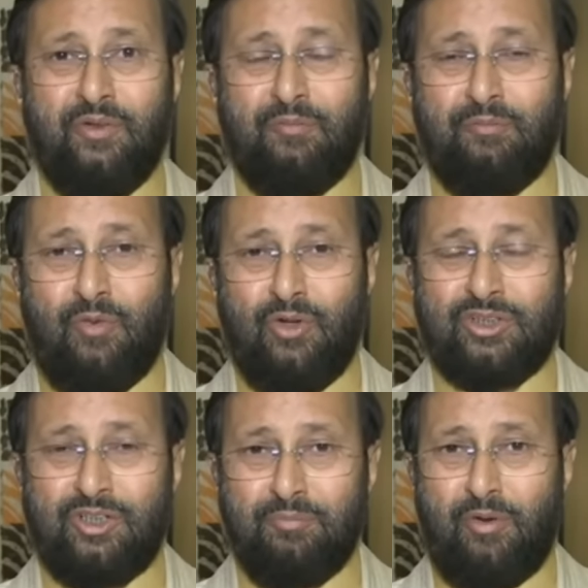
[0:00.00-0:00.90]

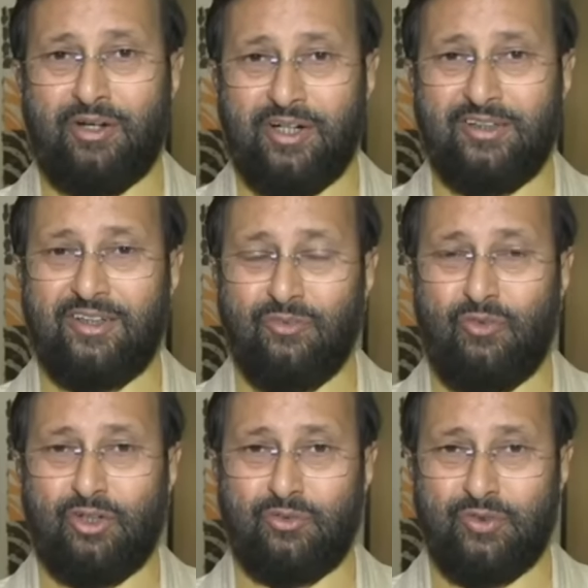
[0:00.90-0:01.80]
most important thing
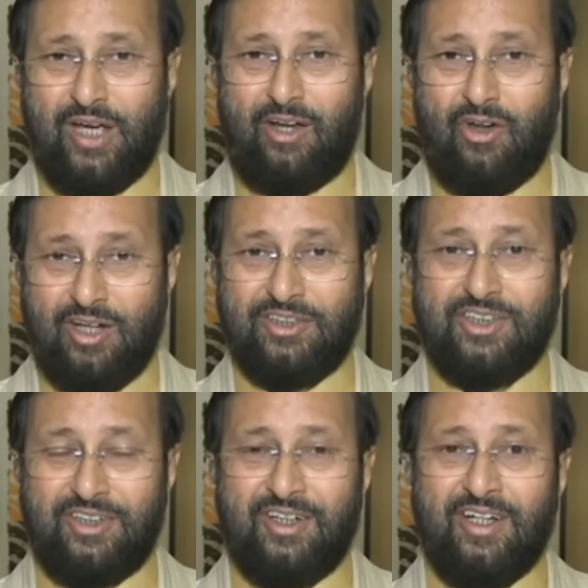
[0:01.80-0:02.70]
what we are
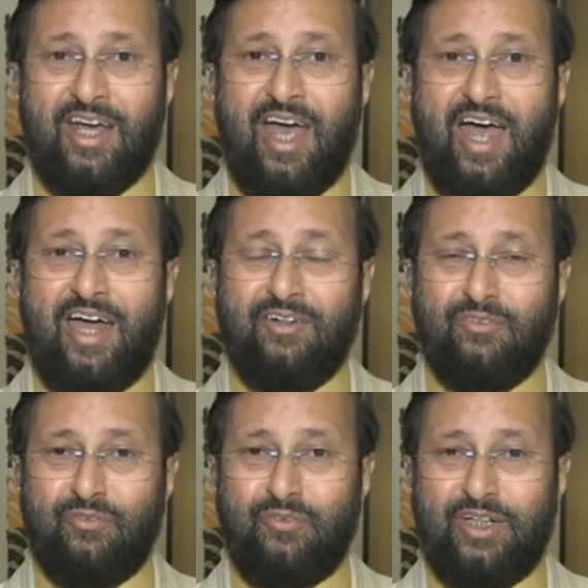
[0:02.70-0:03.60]
launching.
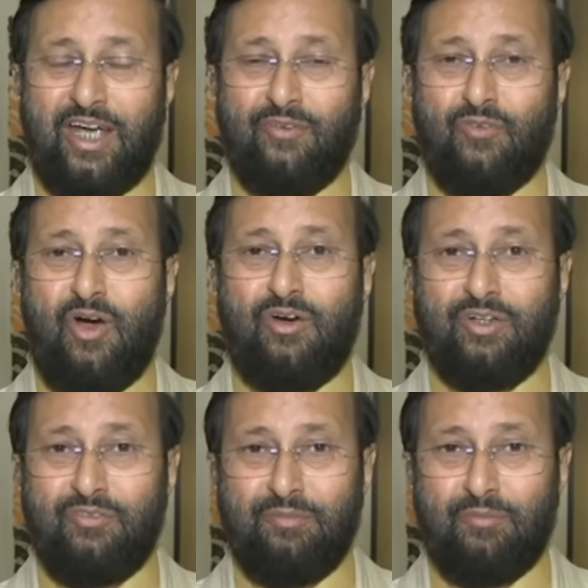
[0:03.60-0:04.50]
And we can walk
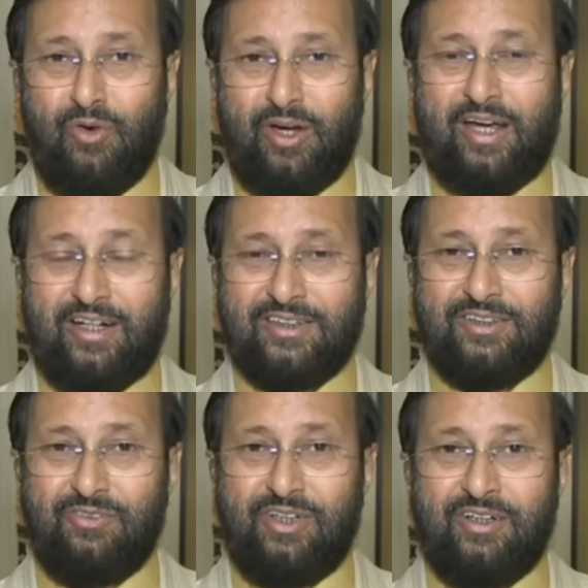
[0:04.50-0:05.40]
even more
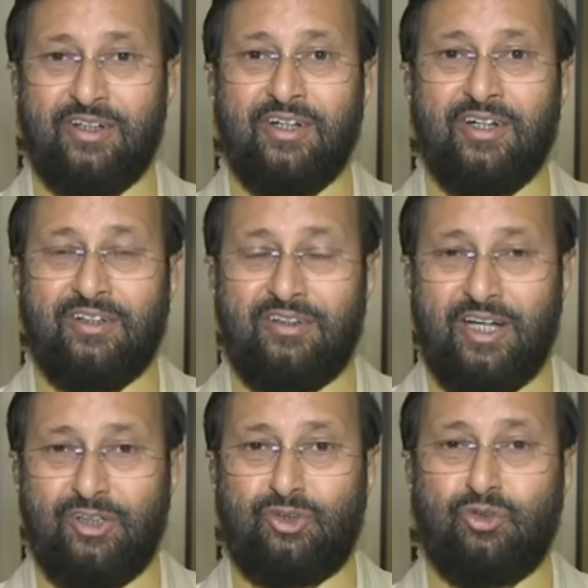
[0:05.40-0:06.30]
aggressively. The
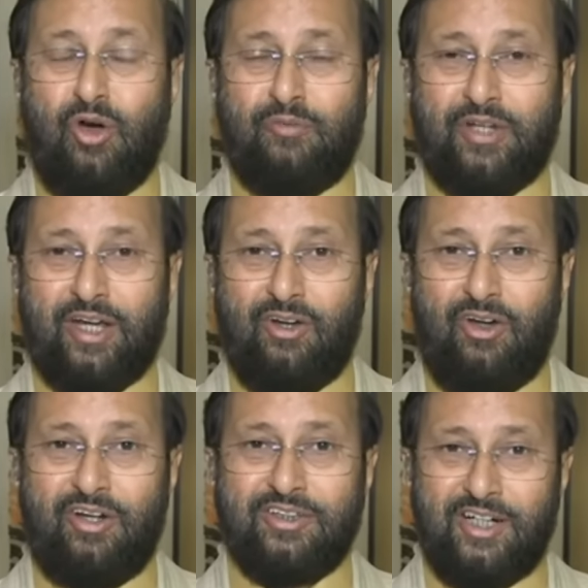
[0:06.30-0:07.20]
issue of
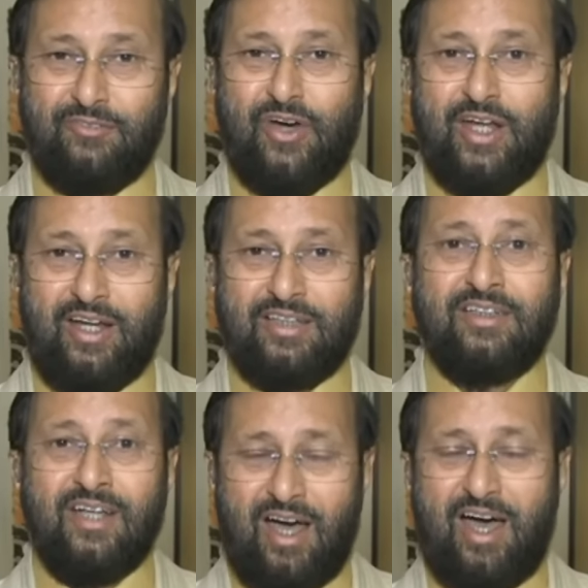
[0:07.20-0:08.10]
technology and finance
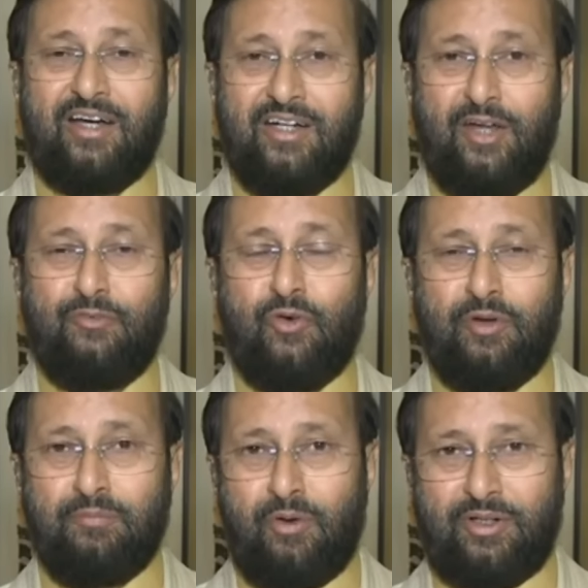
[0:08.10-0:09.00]
are therefore
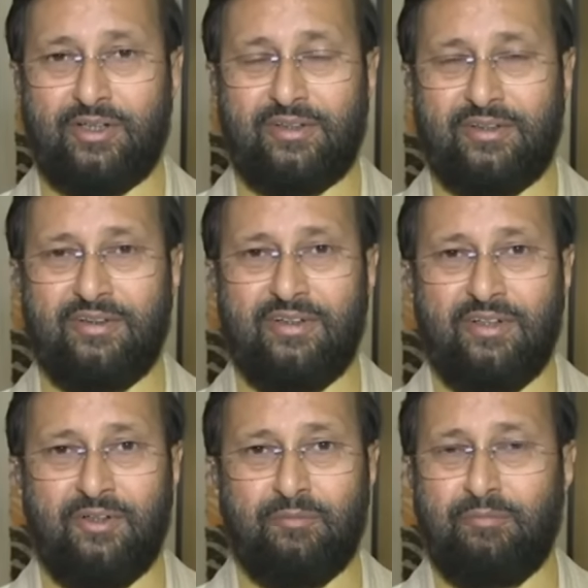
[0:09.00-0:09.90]
important.
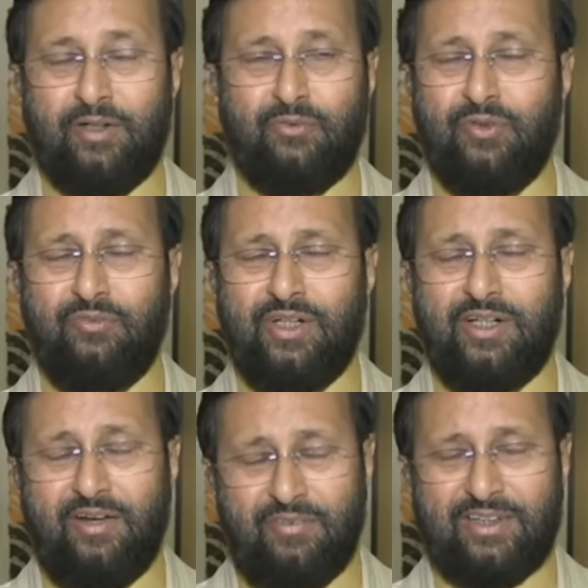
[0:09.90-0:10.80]
But we will
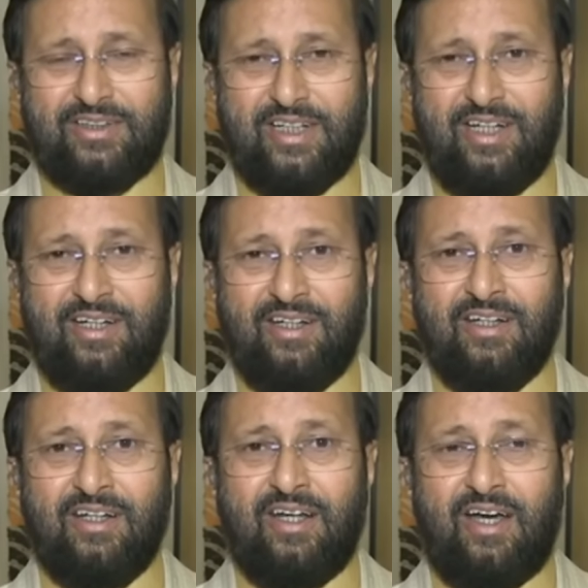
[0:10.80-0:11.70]
never say
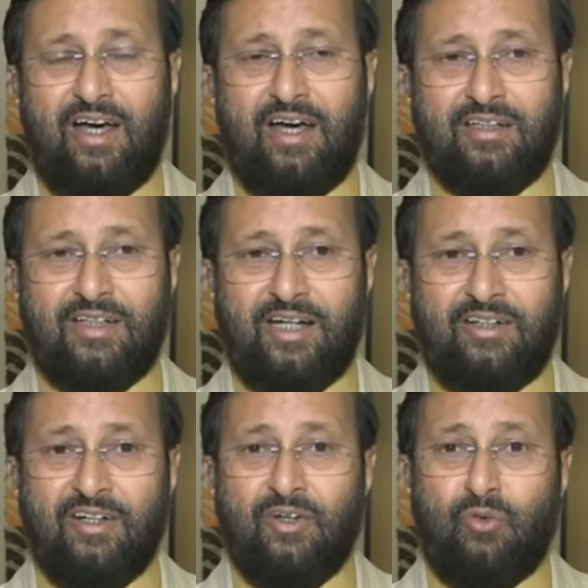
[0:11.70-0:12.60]
that
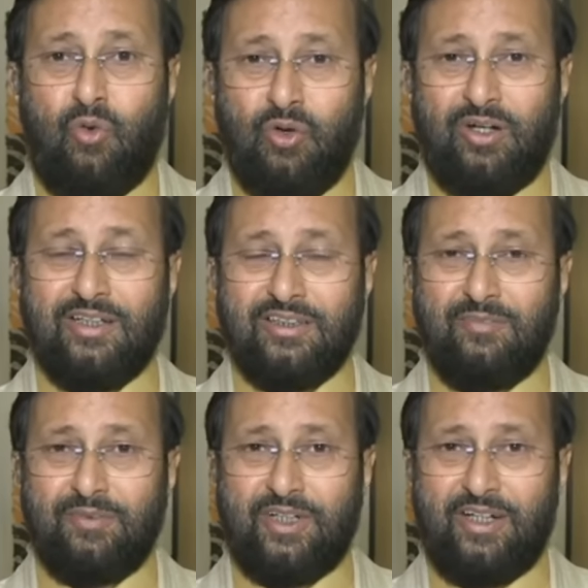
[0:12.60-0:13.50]
coal
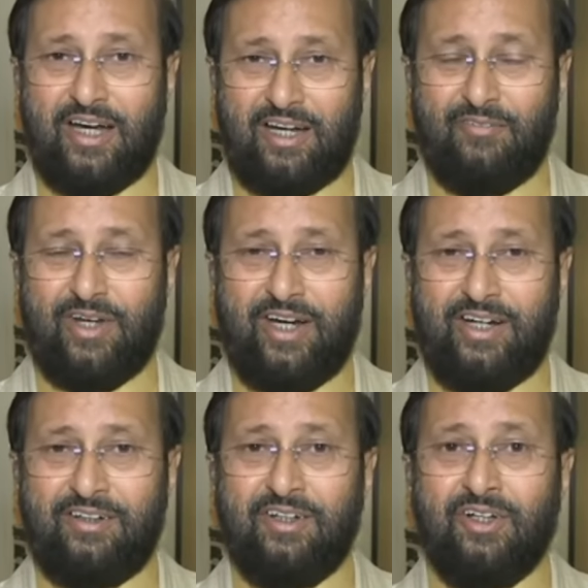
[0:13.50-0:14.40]
consumption at our
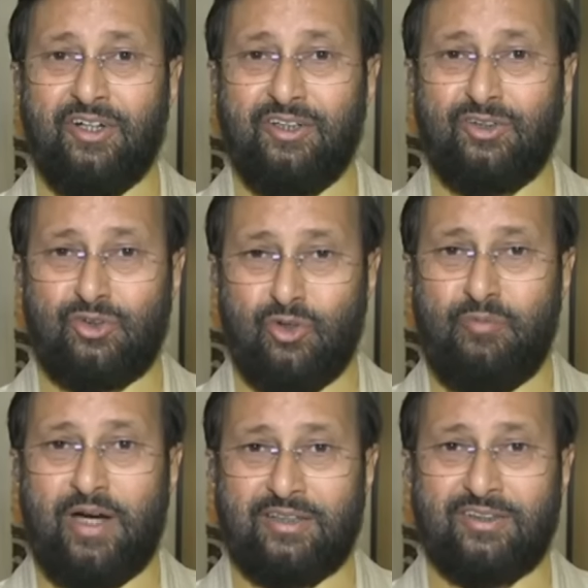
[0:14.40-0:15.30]
end is so
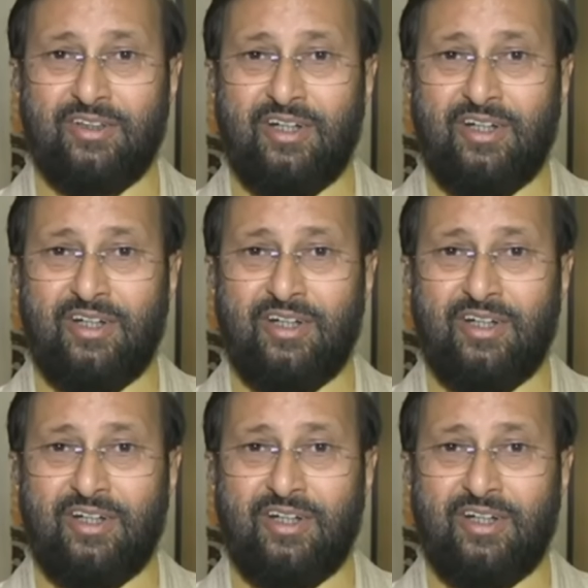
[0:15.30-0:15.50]
much.